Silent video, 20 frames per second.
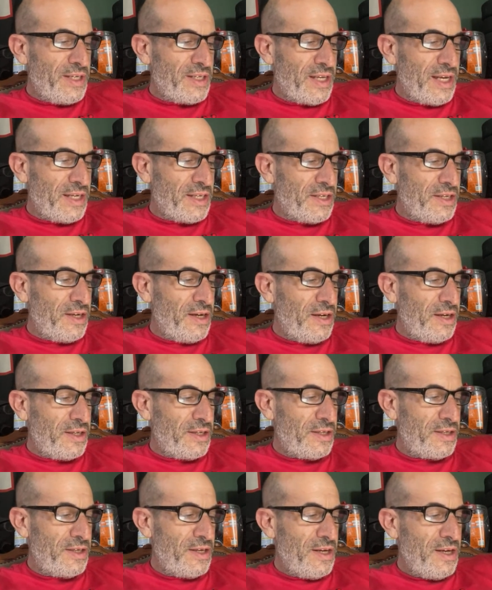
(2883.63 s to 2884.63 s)
That
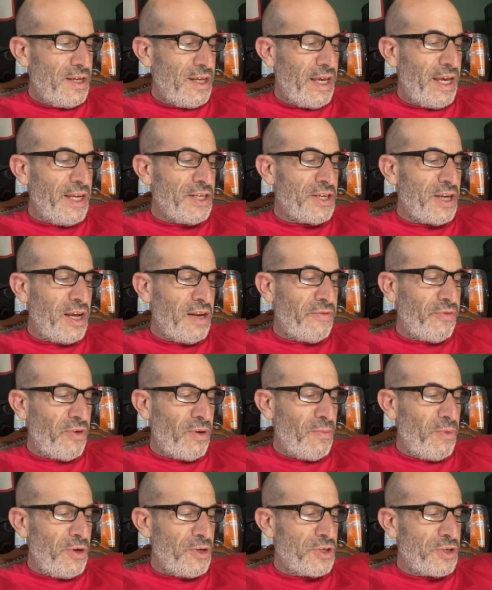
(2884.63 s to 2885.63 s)
sucks. H Head
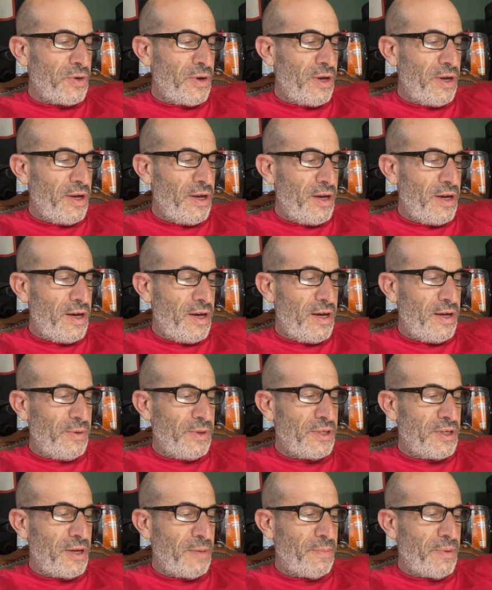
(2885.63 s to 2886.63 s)
from Australia.
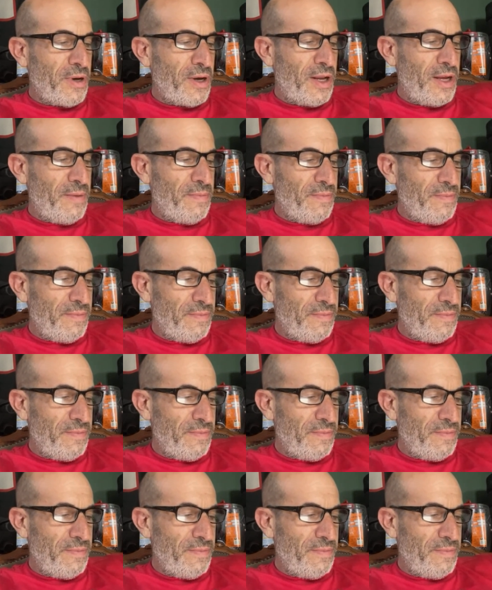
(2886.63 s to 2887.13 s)
What's up, buddy?